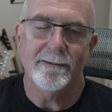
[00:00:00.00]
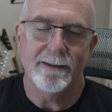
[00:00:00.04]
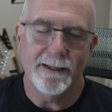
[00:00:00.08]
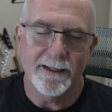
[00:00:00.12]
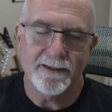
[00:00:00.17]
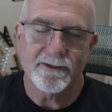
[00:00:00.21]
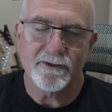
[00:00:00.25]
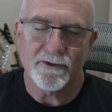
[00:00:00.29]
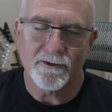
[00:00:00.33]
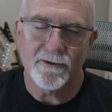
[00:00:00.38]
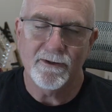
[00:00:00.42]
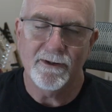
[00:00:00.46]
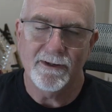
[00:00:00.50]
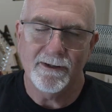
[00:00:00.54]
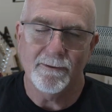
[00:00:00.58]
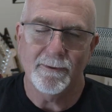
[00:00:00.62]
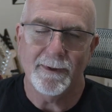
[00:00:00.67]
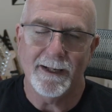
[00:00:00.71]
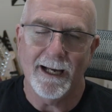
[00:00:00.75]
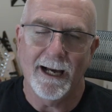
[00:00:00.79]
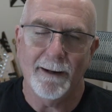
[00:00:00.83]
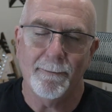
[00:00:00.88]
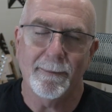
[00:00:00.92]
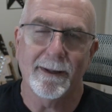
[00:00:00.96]
It's true that
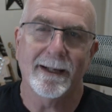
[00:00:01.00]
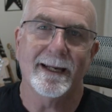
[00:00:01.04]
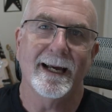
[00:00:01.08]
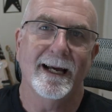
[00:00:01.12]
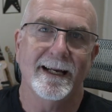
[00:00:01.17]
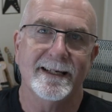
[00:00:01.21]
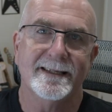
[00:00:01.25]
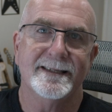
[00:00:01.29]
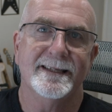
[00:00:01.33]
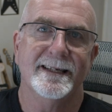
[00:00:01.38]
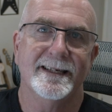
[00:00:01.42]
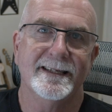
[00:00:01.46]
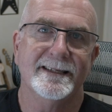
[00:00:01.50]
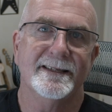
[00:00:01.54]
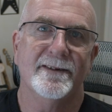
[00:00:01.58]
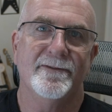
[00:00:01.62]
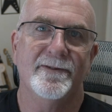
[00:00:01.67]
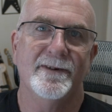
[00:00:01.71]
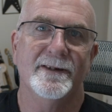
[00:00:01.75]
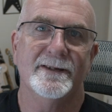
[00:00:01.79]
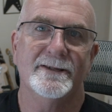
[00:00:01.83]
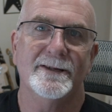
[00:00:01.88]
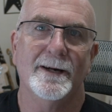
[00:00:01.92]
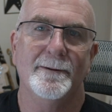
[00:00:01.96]
we uppercase things the
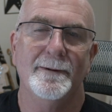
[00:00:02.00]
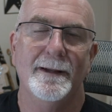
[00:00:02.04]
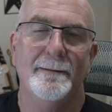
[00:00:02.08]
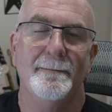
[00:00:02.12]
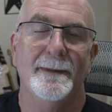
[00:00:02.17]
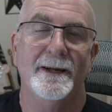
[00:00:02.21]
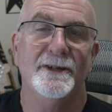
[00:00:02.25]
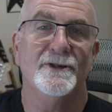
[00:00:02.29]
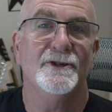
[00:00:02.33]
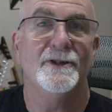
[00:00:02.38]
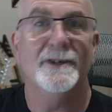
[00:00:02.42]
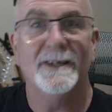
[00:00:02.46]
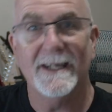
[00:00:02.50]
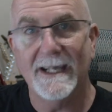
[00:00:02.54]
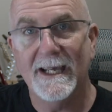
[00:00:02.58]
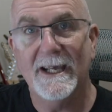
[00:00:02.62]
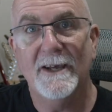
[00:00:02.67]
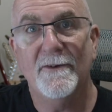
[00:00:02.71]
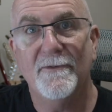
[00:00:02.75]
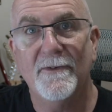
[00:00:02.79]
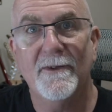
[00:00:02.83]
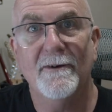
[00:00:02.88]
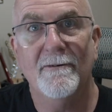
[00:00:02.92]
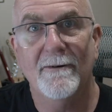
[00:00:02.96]
first time they're mentioned
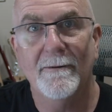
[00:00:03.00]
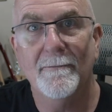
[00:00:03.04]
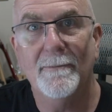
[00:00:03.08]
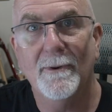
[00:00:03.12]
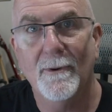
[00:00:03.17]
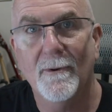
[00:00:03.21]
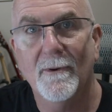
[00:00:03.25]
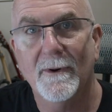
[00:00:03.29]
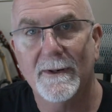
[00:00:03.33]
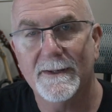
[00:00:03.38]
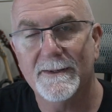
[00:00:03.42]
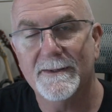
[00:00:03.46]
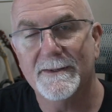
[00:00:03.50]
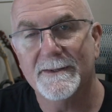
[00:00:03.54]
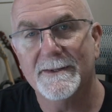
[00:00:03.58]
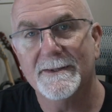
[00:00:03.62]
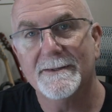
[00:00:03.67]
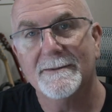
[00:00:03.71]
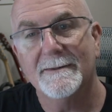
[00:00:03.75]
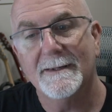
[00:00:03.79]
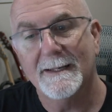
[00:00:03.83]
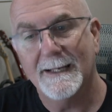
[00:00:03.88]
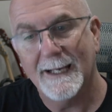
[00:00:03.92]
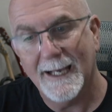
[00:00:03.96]
if they're important.
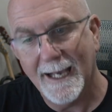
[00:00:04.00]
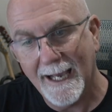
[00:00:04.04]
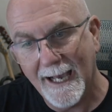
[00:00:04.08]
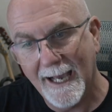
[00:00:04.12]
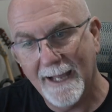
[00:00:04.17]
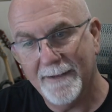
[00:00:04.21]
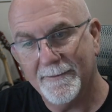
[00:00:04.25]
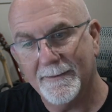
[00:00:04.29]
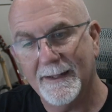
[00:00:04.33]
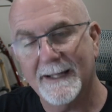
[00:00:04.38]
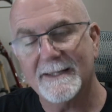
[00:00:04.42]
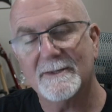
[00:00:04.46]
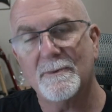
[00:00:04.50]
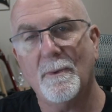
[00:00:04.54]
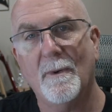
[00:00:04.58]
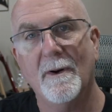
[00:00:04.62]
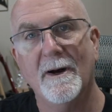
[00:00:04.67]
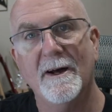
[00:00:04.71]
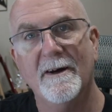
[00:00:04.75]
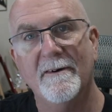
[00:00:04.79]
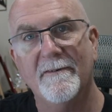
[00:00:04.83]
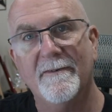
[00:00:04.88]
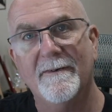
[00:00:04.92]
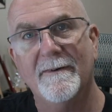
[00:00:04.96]
And that's
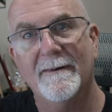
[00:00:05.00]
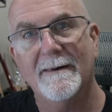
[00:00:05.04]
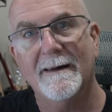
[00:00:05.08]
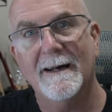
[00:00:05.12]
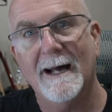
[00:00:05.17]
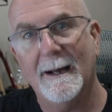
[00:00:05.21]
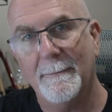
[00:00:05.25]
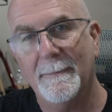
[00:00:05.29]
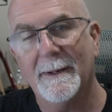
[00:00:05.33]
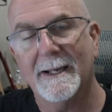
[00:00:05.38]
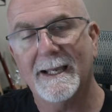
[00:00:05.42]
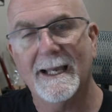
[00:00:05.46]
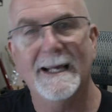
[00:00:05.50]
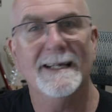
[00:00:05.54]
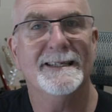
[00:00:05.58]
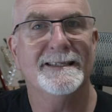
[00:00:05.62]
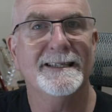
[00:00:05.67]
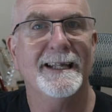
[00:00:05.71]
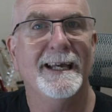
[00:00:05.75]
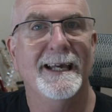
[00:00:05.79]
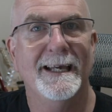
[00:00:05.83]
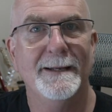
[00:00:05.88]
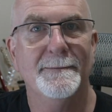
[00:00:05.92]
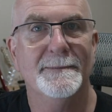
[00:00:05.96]
why I've
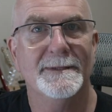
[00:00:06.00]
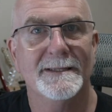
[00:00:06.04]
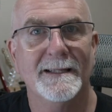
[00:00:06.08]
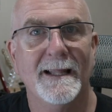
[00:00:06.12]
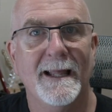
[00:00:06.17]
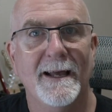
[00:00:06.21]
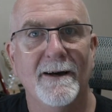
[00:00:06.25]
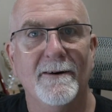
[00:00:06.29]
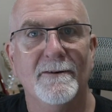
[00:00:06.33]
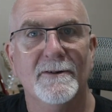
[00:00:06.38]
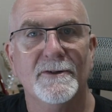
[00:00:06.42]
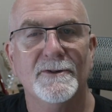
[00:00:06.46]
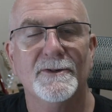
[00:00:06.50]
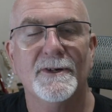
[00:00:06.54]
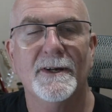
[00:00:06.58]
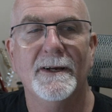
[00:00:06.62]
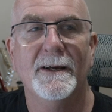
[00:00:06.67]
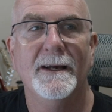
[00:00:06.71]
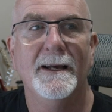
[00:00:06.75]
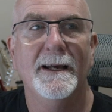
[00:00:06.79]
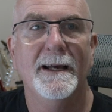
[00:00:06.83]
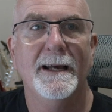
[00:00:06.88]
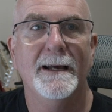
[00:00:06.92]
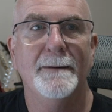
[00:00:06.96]
uppercased Eames lounge.
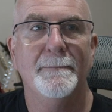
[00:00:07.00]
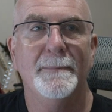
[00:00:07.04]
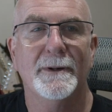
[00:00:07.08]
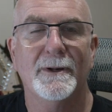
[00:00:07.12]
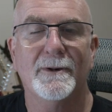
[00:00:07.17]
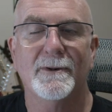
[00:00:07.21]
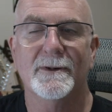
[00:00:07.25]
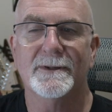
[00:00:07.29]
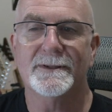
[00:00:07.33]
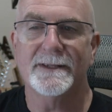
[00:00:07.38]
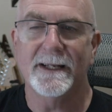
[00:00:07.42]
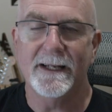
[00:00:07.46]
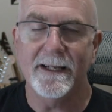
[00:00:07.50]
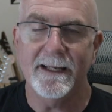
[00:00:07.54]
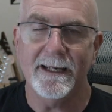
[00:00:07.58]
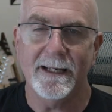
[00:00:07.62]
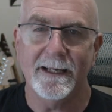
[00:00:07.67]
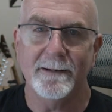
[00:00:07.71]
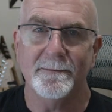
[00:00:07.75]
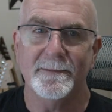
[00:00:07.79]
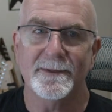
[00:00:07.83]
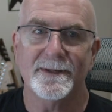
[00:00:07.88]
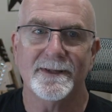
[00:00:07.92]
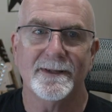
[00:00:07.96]
Because an
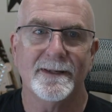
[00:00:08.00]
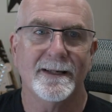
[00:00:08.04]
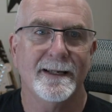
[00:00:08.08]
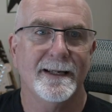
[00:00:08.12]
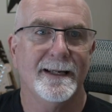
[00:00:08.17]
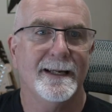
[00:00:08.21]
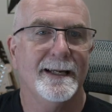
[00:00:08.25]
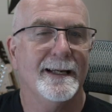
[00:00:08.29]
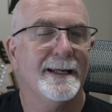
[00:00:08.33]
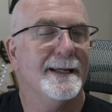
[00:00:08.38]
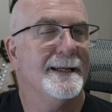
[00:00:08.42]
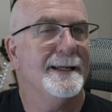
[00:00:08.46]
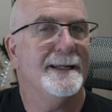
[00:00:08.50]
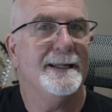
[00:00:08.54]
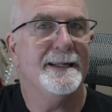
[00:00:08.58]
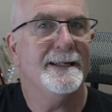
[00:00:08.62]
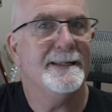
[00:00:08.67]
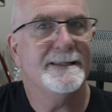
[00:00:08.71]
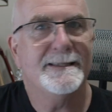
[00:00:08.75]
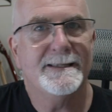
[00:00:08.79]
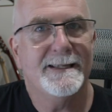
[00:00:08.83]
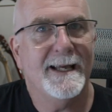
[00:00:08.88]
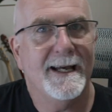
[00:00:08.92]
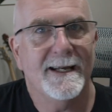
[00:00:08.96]
Eames
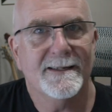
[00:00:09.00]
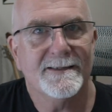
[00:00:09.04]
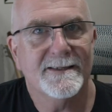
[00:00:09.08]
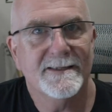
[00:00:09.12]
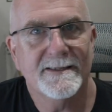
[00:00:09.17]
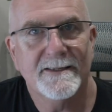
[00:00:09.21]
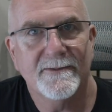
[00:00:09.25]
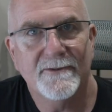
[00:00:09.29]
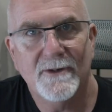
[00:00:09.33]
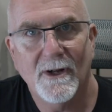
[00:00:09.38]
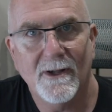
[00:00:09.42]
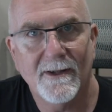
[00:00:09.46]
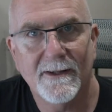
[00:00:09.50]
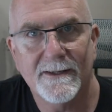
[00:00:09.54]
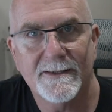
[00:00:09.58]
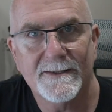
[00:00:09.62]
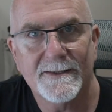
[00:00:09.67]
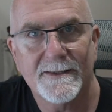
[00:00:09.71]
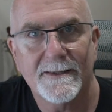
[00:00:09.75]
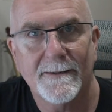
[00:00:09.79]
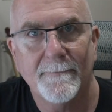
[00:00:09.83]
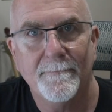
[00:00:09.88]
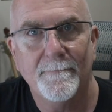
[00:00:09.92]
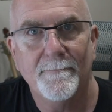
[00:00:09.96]
is thousands of dollars.